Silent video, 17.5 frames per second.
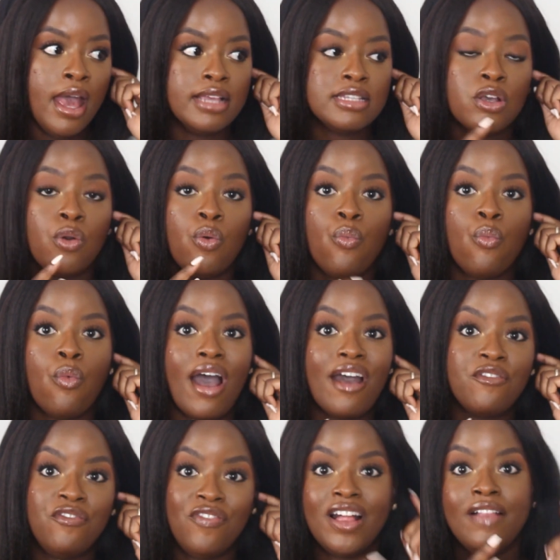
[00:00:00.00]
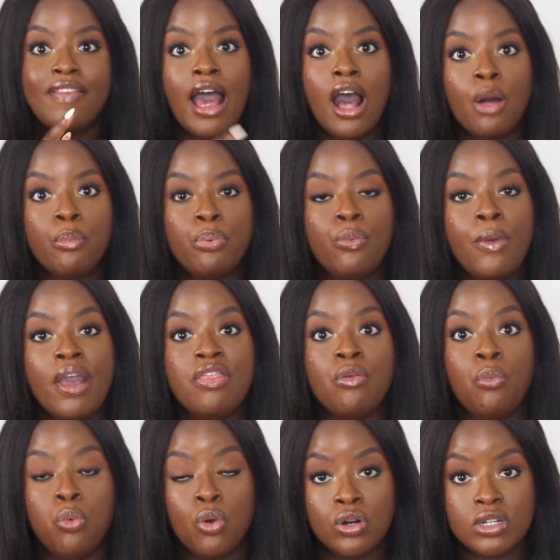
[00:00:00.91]
So fill that up
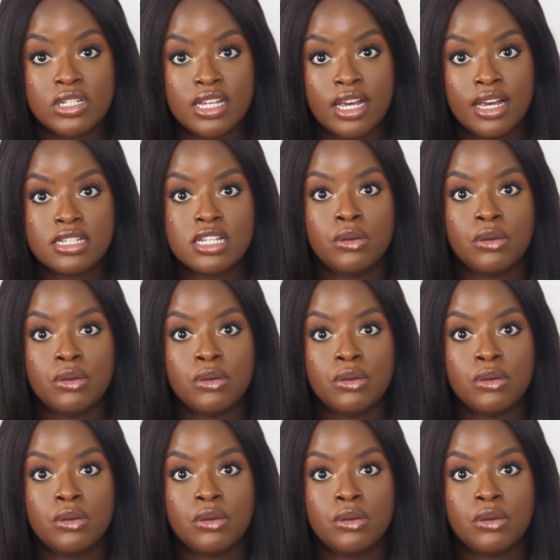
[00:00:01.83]
with water.